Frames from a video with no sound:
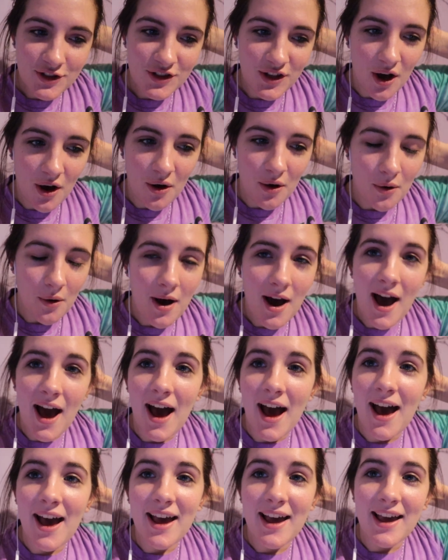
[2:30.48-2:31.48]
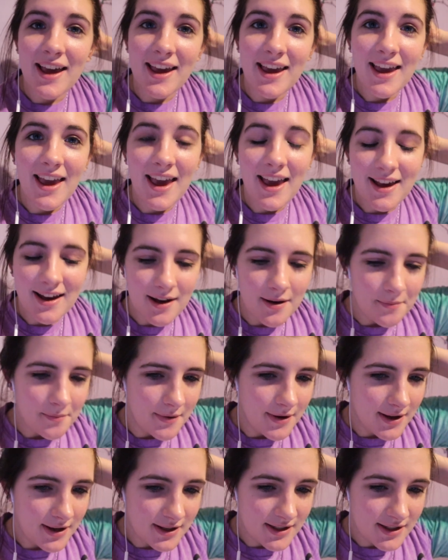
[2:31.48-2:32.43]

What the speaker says: So I am